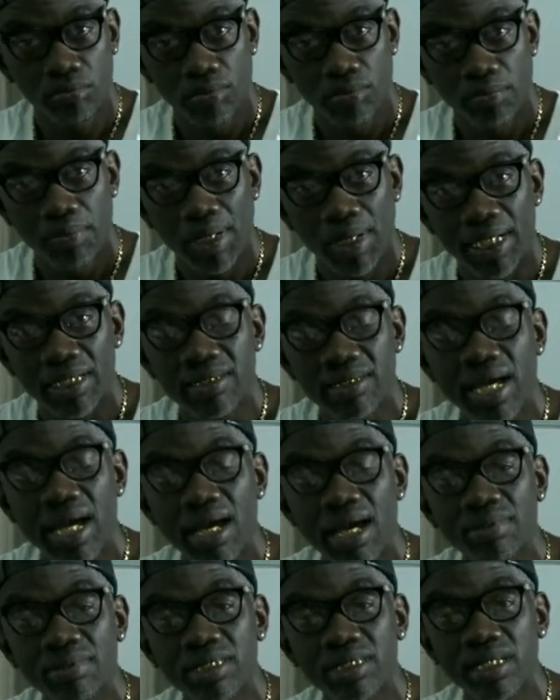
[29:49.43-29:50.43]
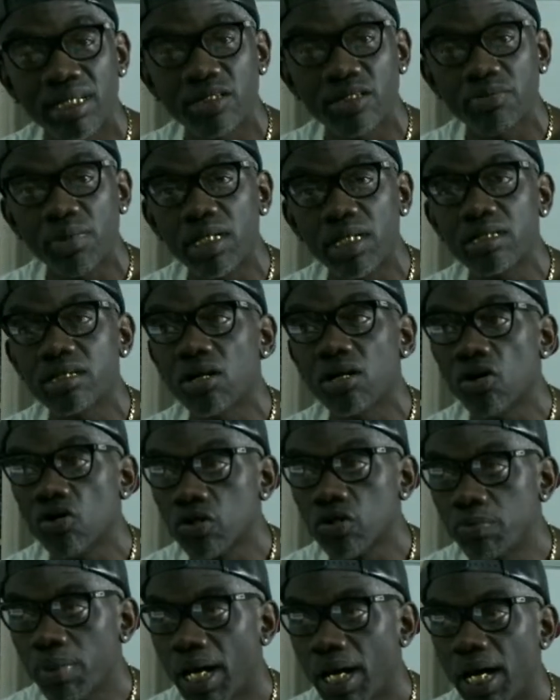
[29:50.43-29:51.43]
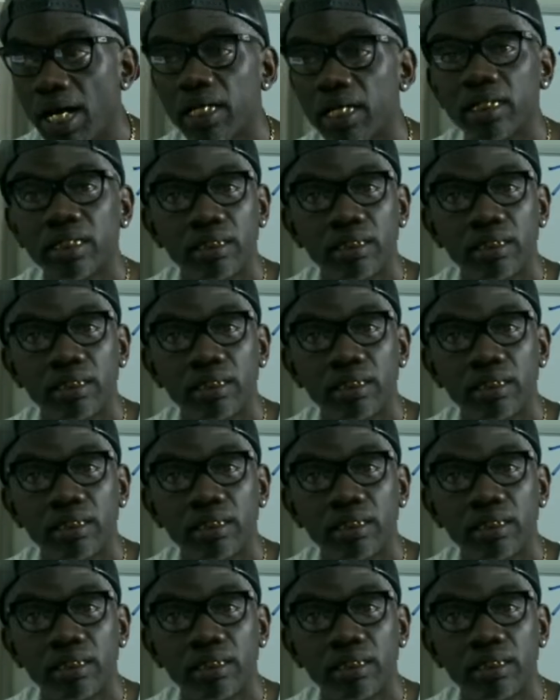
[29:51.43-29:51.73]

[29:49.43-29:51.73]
By the time 6 months goes by,